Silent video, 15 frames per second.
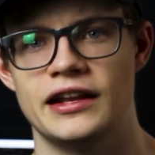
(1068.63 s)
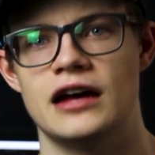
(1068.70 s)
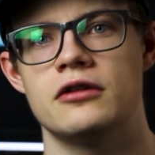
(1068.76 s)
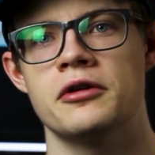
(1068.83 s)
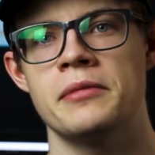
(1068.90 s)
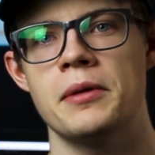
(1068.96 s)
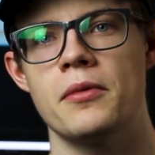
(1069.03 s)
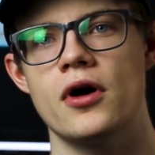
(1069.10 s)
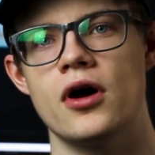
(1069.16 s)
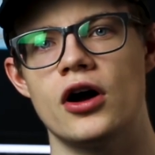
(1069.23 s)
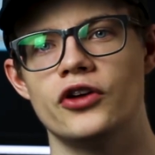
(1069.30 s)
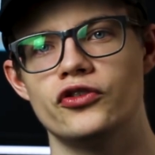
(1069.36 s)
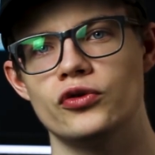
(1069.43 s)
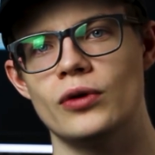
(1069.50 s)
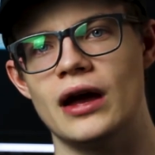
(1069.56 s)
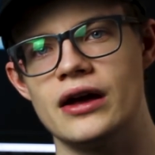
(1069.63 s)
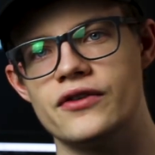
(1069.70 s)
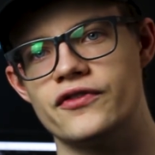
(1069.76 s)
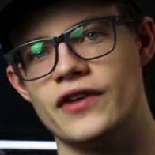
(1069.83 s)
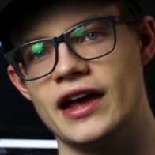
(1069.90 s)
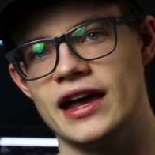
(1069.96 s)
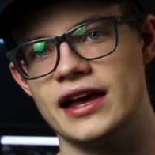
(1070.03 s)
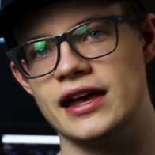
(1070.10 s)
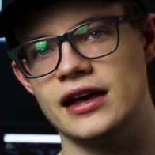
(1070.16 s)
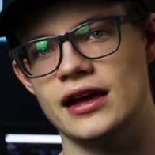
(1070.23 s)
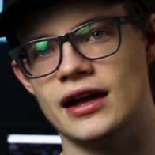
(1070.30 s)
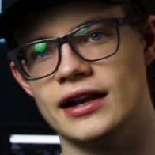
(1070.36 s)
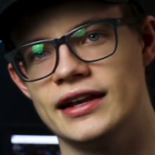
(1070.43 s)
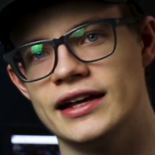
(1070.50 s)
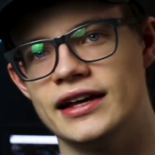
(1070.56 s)
Now remember, I do have
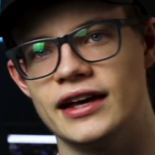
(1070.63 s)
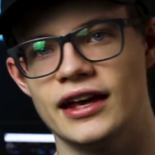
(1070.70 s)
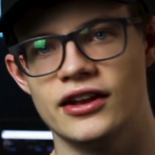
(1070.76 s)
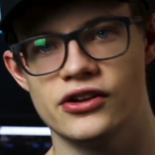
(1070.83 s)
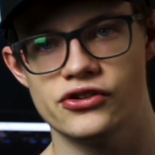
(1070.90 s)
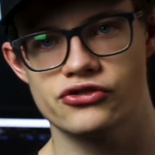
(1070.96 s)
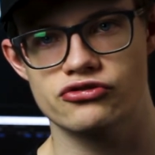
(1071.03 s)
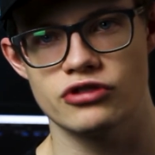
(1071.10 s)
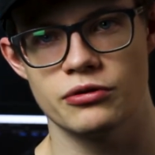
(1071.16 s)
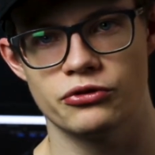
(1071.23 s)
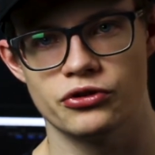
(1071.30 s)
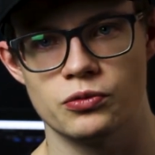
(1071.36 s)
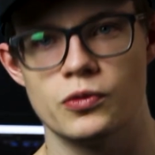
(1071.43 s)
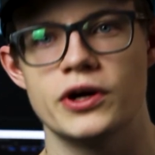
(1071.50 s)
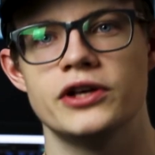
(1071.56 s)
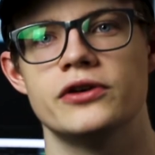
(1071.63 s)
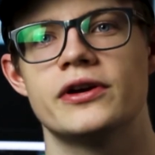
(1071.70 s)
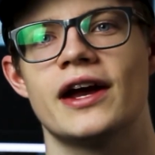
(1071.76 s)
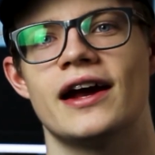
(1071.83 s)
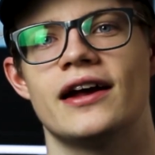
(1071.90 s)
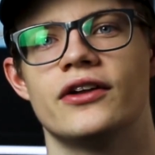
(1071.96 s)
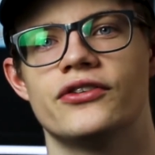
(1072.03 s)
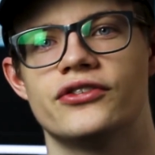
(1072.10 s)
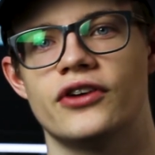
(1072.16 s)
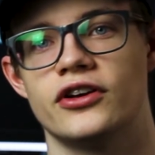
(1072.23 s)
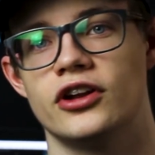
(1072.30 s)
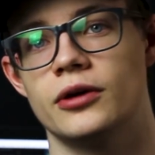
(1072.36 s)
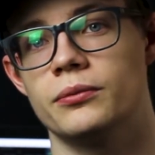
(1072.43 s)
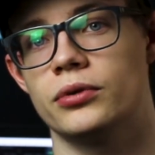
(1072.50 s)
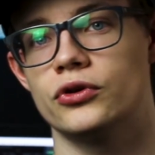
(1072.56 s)
a link in the description where you can
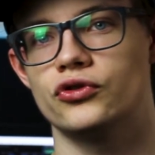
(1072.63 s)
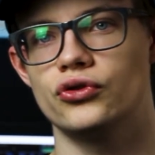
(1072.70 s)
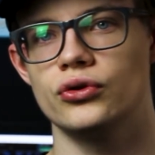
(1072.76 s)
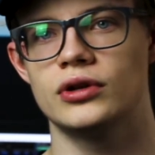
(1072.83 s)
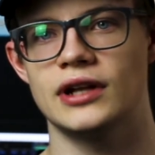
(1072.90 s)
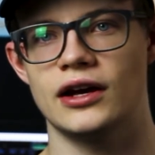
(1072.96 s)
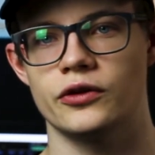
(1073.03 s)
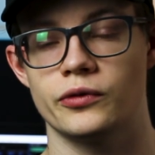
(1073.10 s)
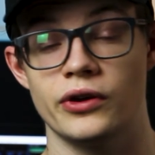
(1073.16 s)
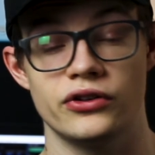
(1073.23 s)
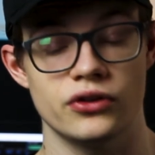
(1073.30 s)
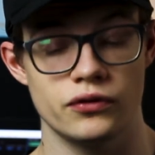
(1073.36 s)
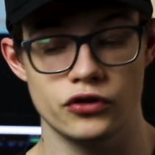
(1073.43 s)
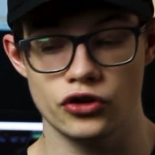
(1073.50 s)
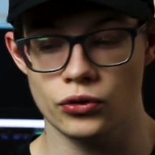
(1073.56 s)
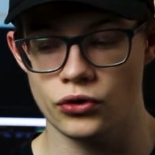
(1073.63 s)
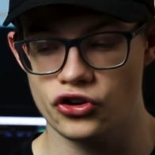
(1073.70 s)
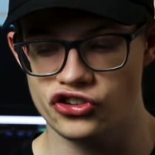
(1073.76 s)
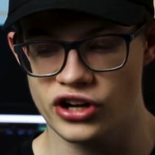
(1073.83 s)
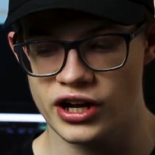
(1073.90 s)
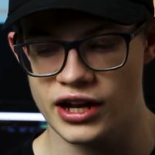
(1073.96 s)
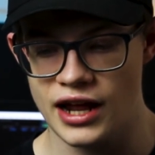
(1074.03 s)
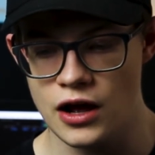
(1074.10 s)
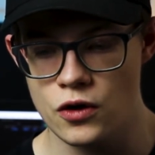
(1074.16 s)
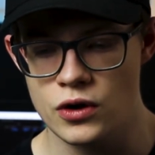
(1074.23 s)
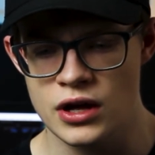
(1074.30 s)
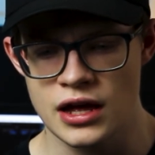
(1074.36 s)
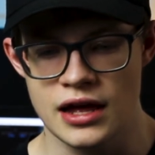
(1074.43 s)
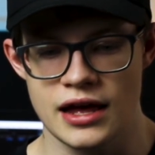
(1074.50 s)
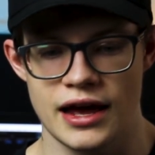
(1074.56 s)
sign up to Cloudways if you do want to check it out,